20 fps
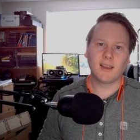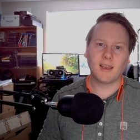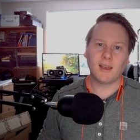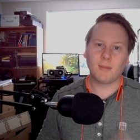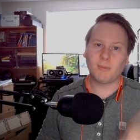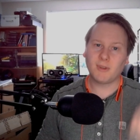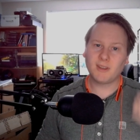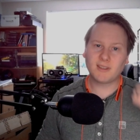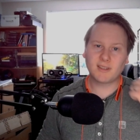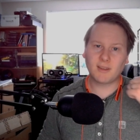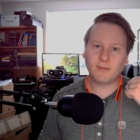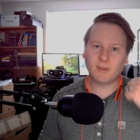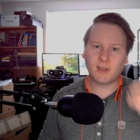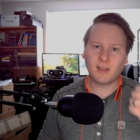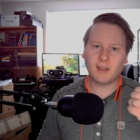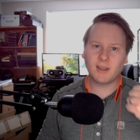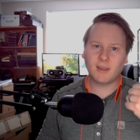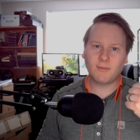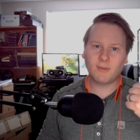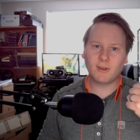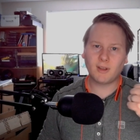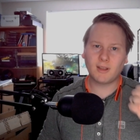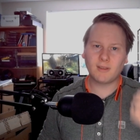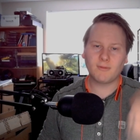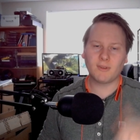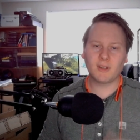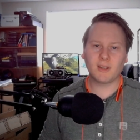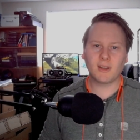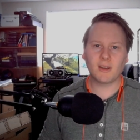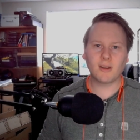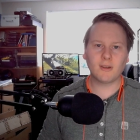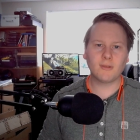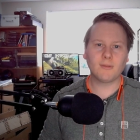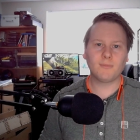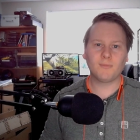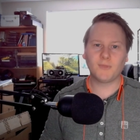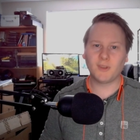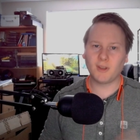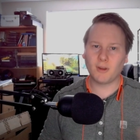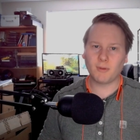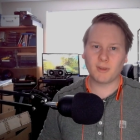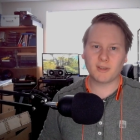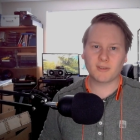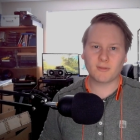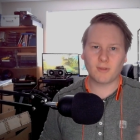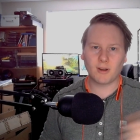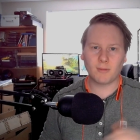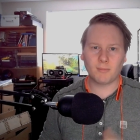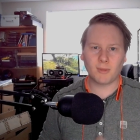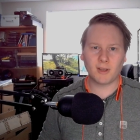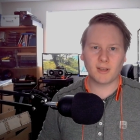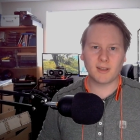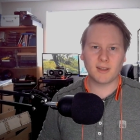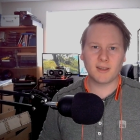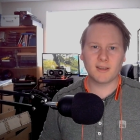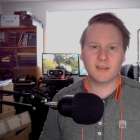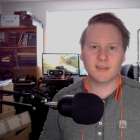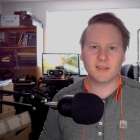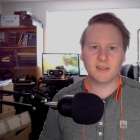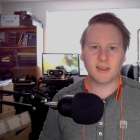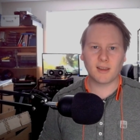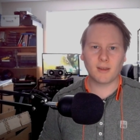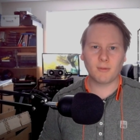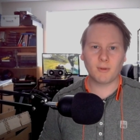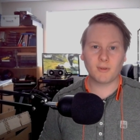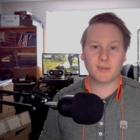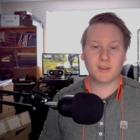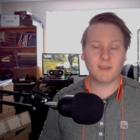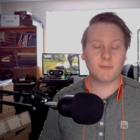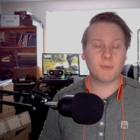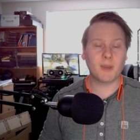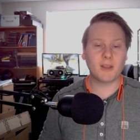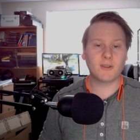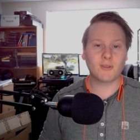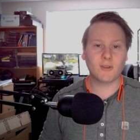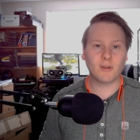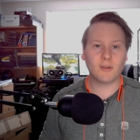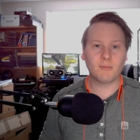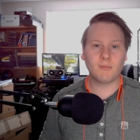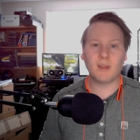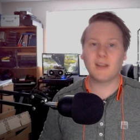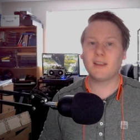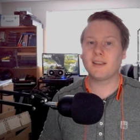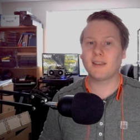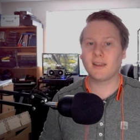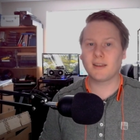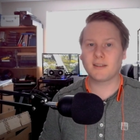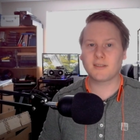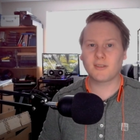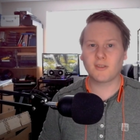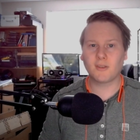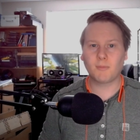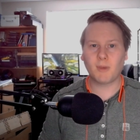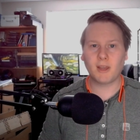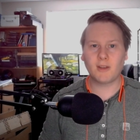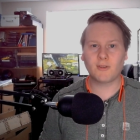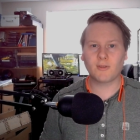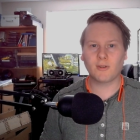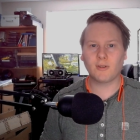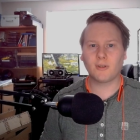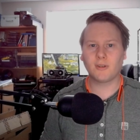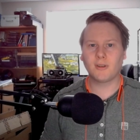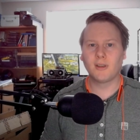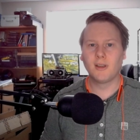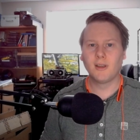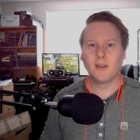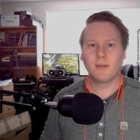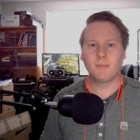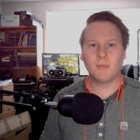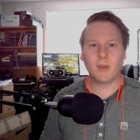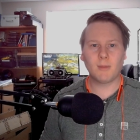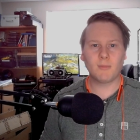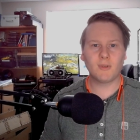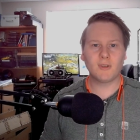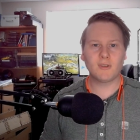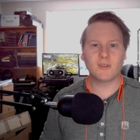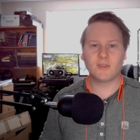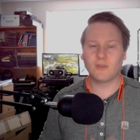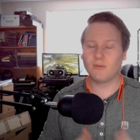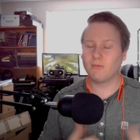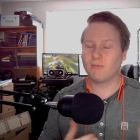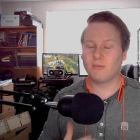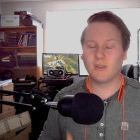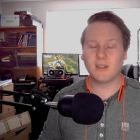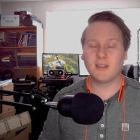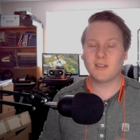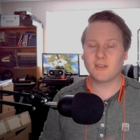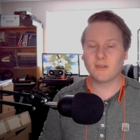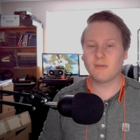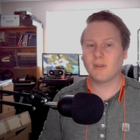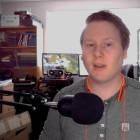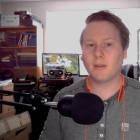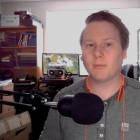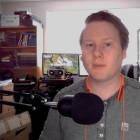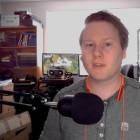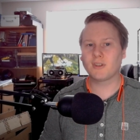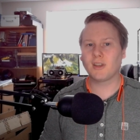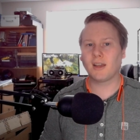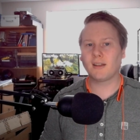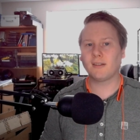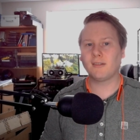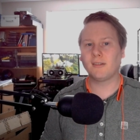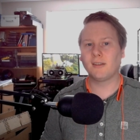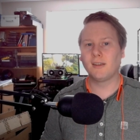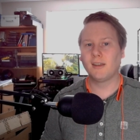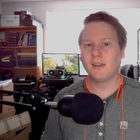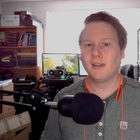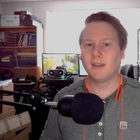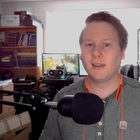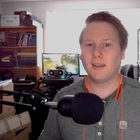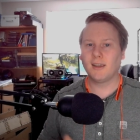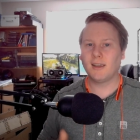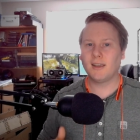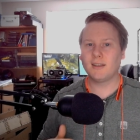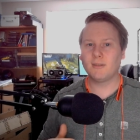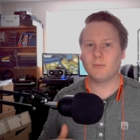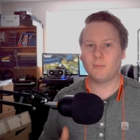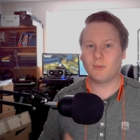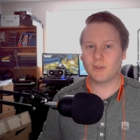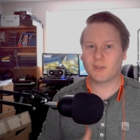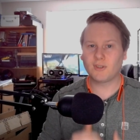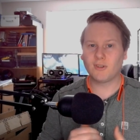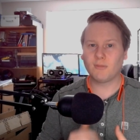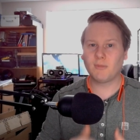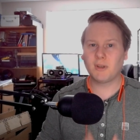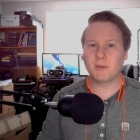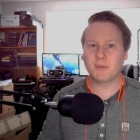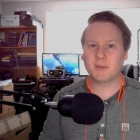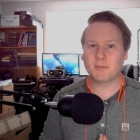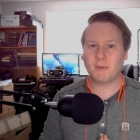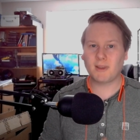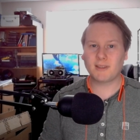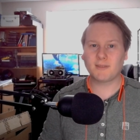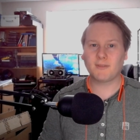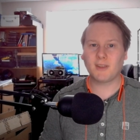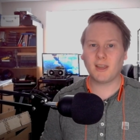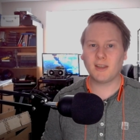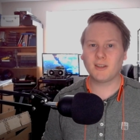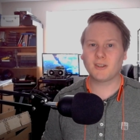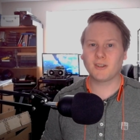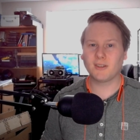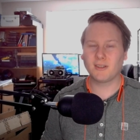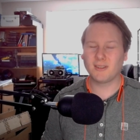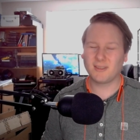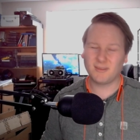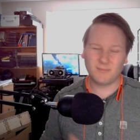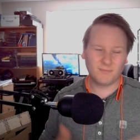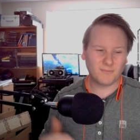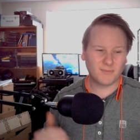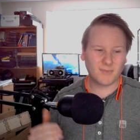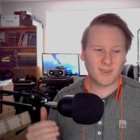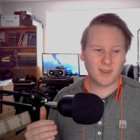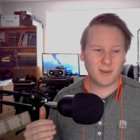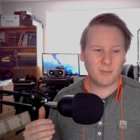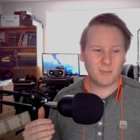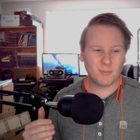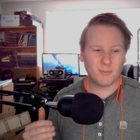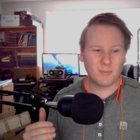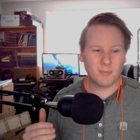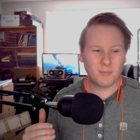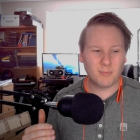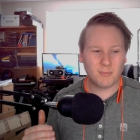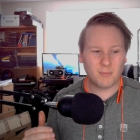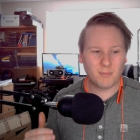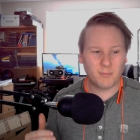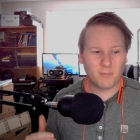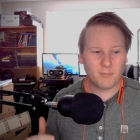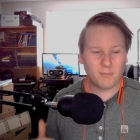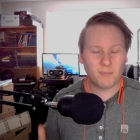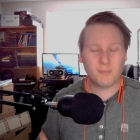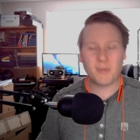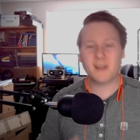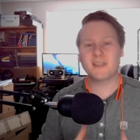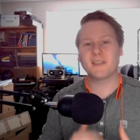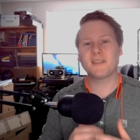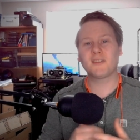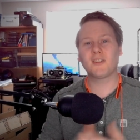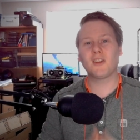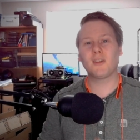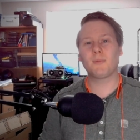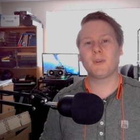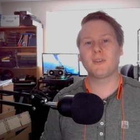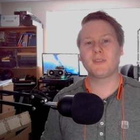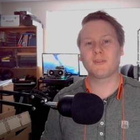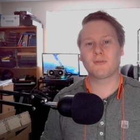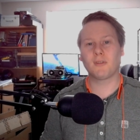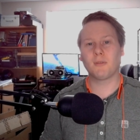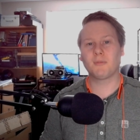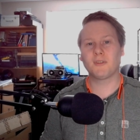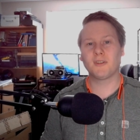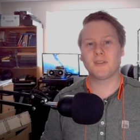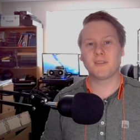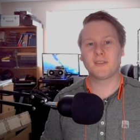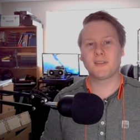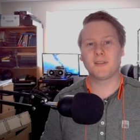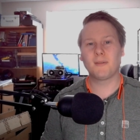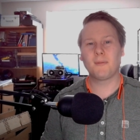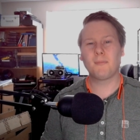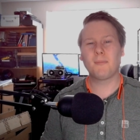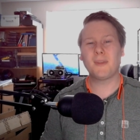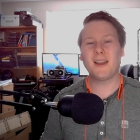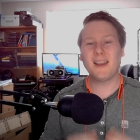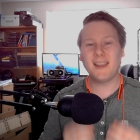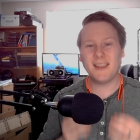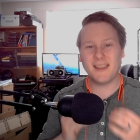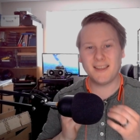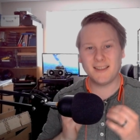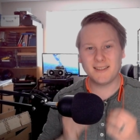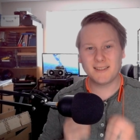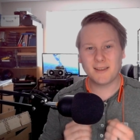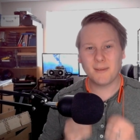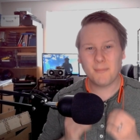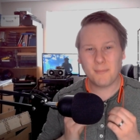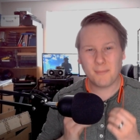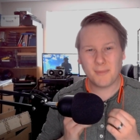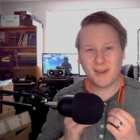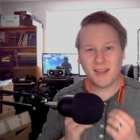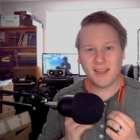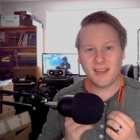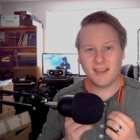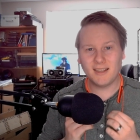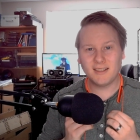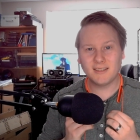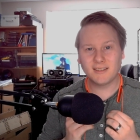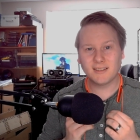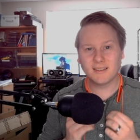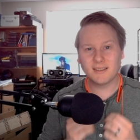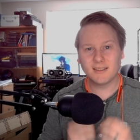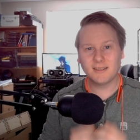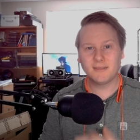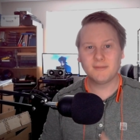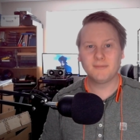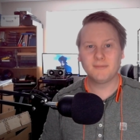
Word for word: Uh, please give a like if you like the video. You know where the subscribe button is. Uh, we also have Patreon. Many thanks to the Patreon members. You really do help the channel. And what's your minimum specification? Better turbo descriptions. Please. Please.